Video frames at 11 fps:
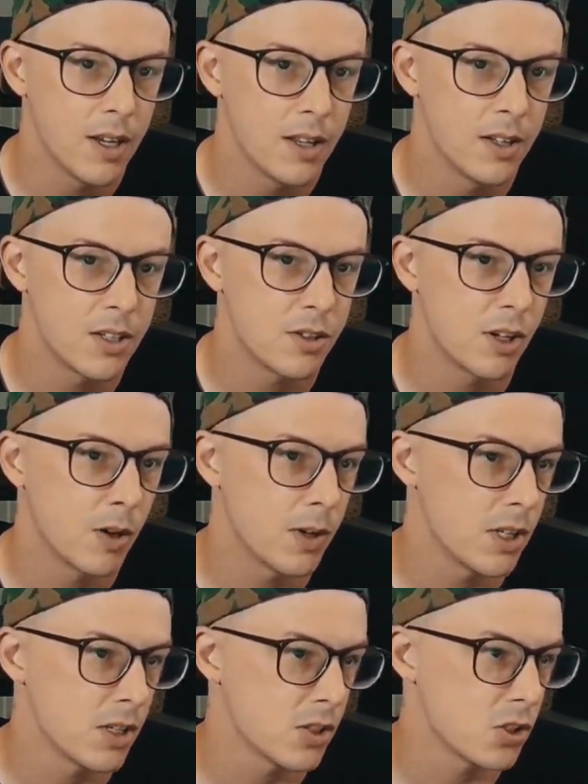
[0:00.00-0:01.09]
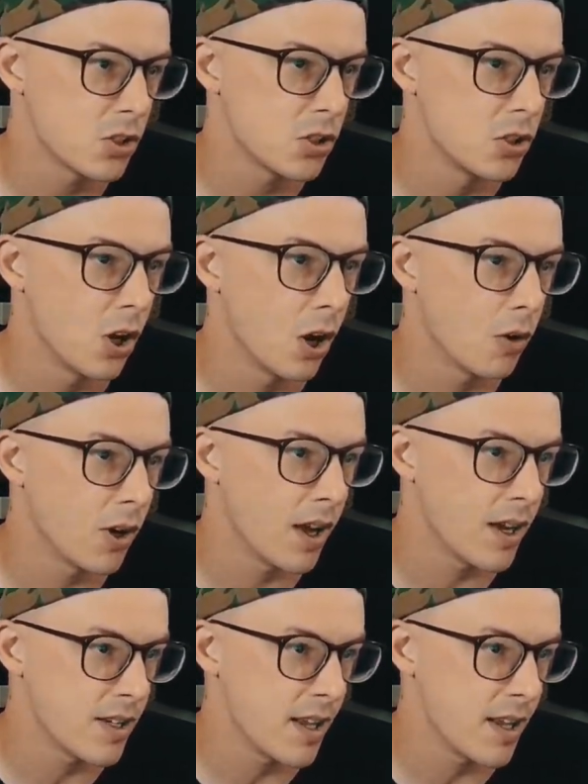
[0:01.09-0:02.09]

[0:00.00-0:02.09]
This throwy is so nice.